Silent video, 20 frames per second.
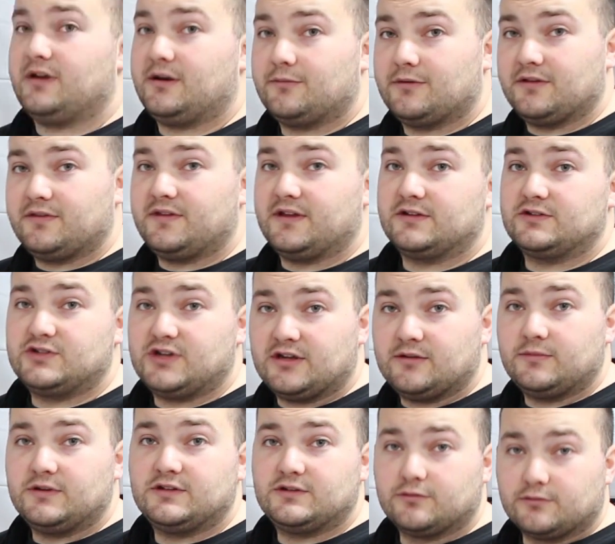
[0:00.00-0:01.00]
I want to thank
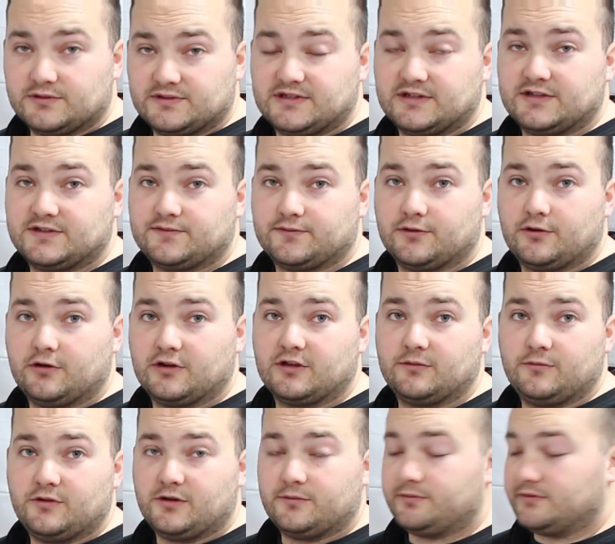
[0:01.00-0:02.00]
JMB Tool Sales for
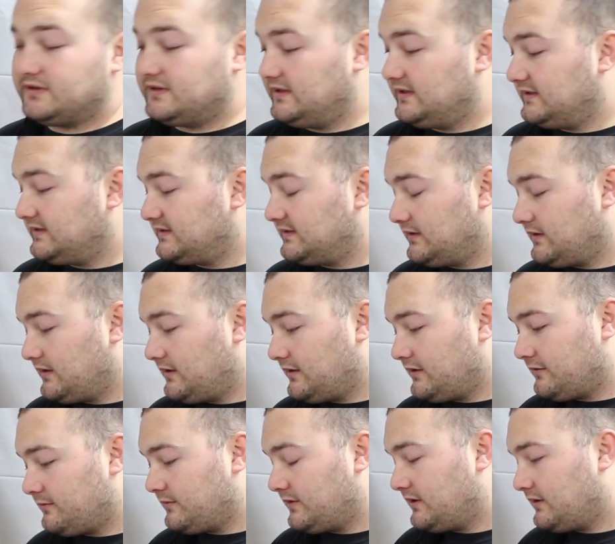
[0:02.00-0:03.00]
hooking me up with these.
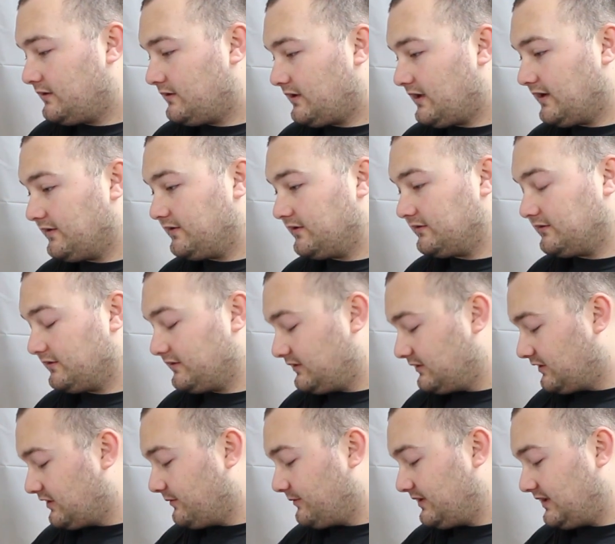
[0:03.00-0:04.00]
Um, I think they're
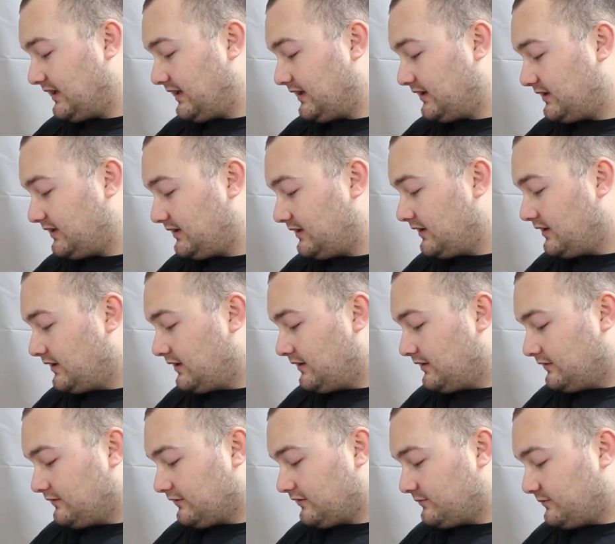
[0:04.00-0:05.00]
going to come in handy.
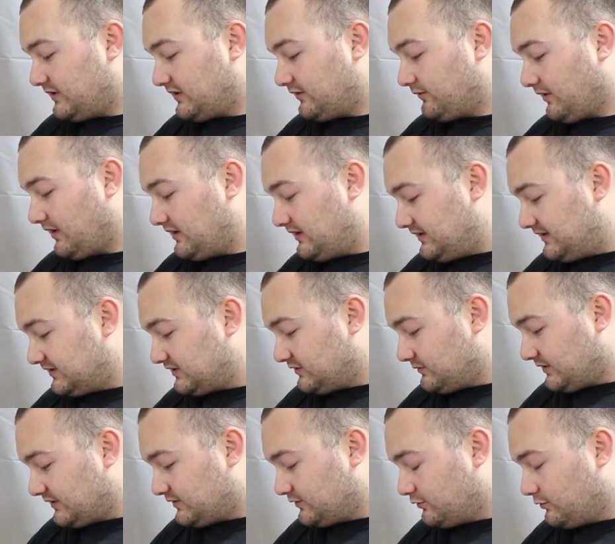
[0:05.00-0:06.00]
They're going to be a great
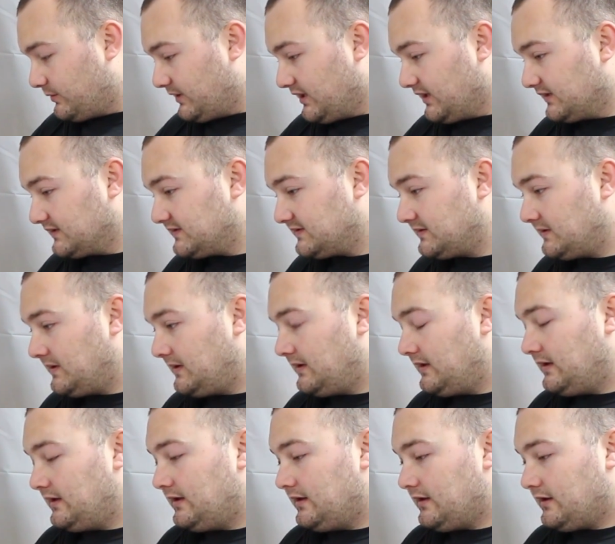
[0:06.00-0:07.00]
addition to my toolbox.
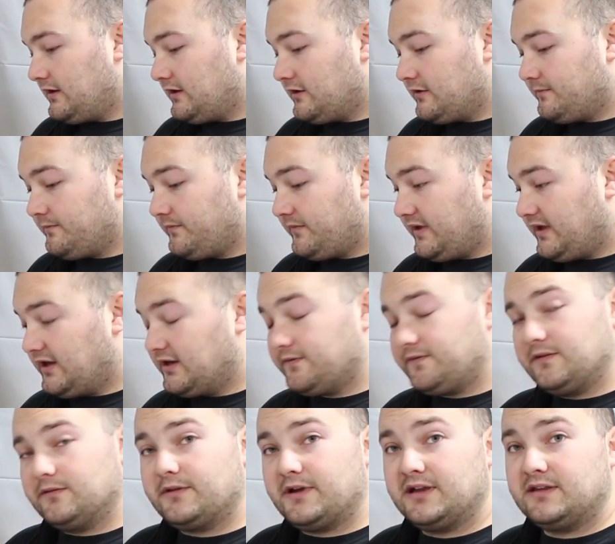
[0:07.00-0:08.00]
Um, and
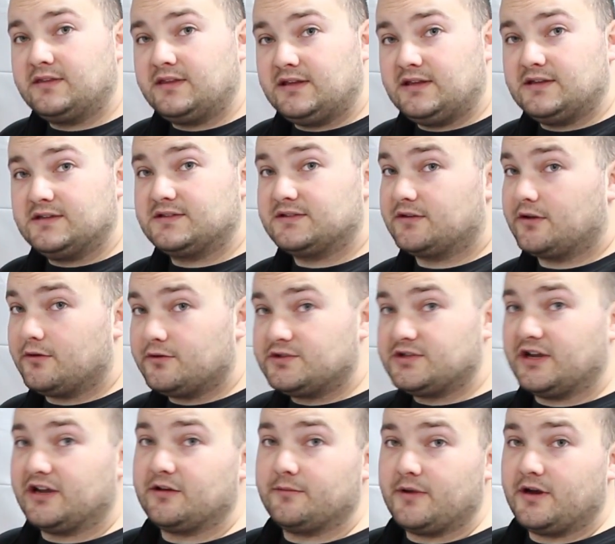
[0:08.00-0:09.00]
if you like these, go
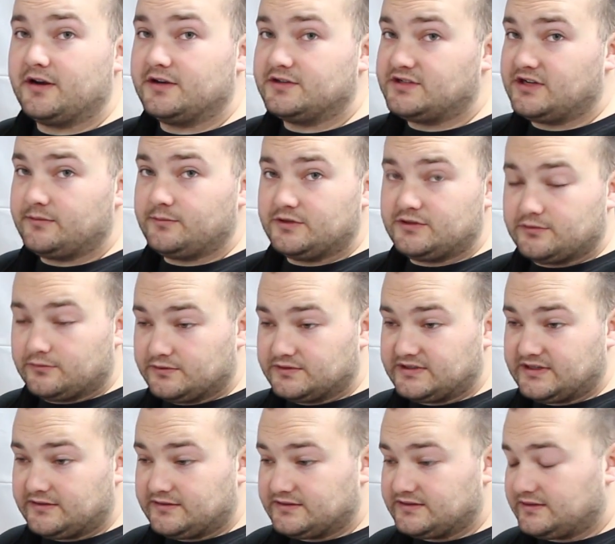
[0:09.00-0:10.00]
check them out at JMB Tool
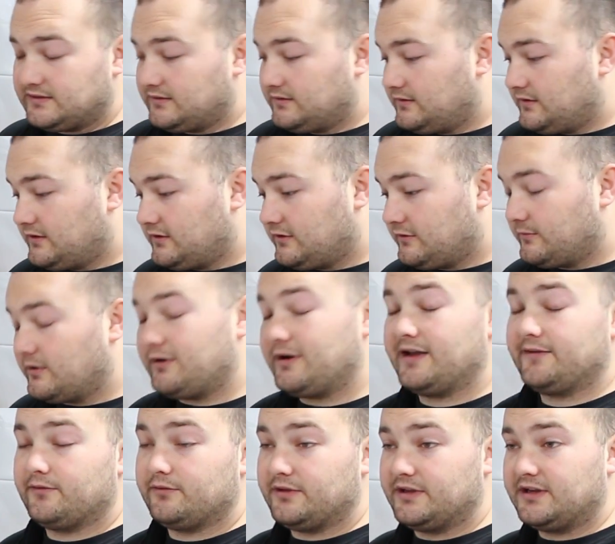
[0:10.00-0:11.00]
Sales. Um, I'll
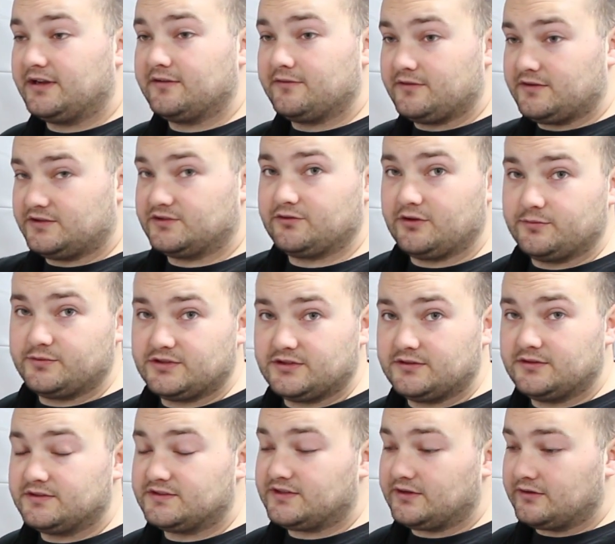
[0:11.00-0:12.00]
have a link in the
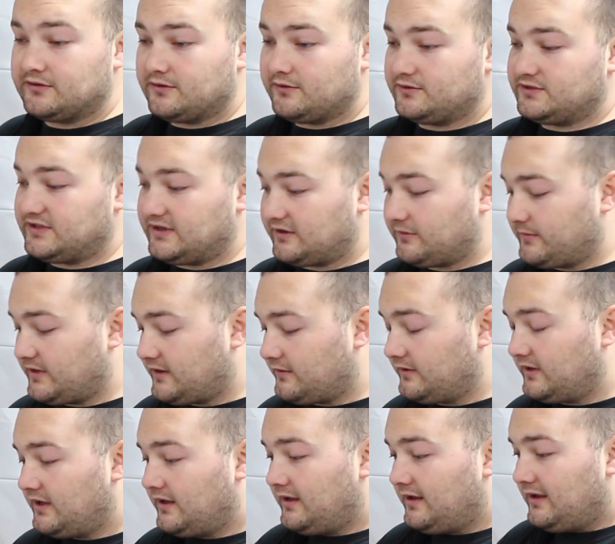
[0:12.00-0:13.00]
description so you can go check them
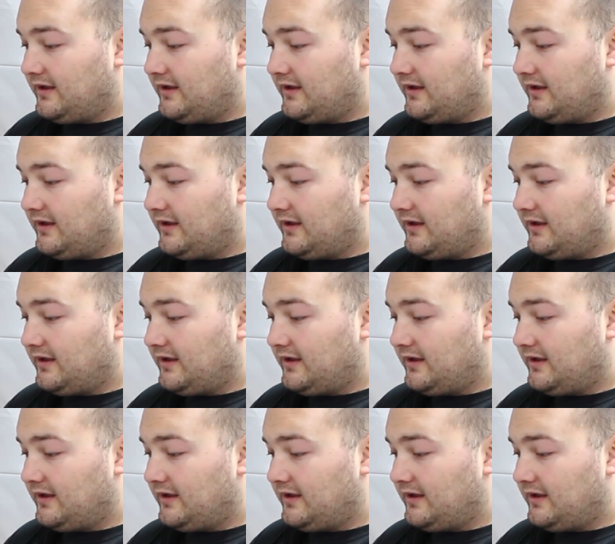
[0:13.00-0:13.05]
out.